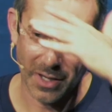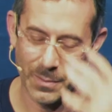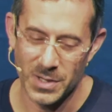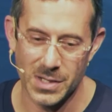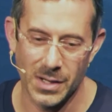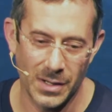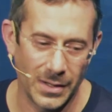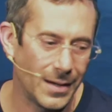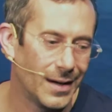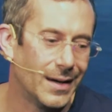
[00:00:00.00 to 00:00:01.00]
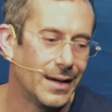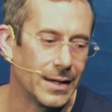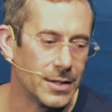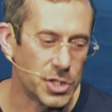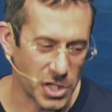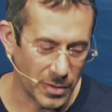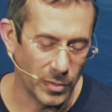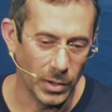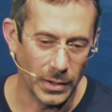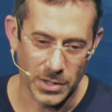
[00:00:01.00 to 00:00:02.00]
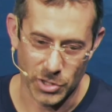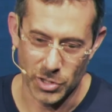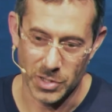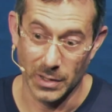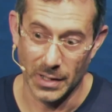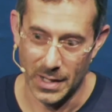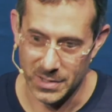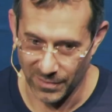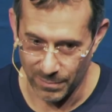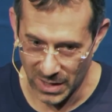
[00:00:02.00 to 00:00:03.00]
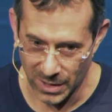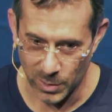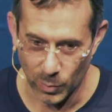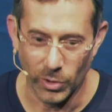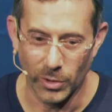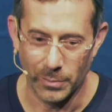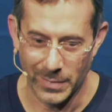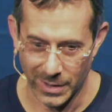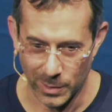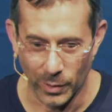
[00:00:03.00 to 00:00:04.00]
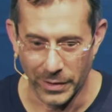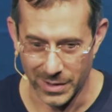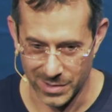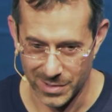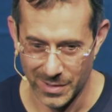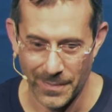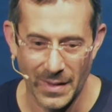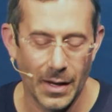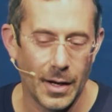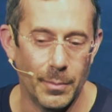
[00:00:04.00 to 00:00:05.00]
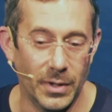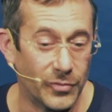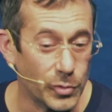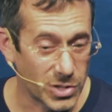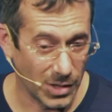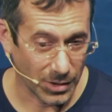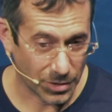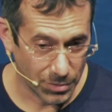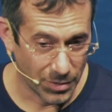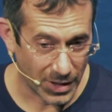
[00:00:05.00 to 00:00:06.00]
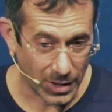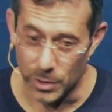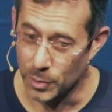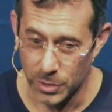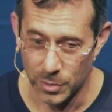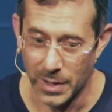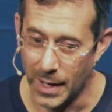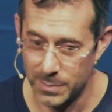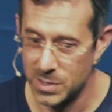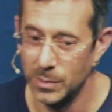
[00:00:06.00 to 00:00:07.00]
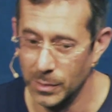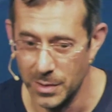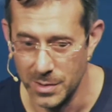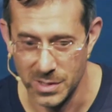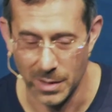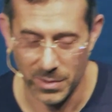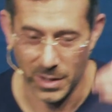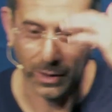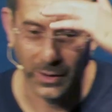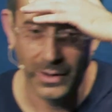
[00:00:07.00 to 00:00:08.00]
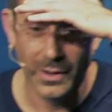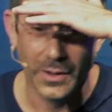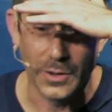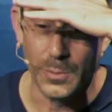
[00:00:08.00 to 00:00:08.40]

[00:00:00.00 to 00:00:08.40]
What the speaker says: Amazon in general is just lots of manualness. But if you slog through that, you can do absolutely the same thing. You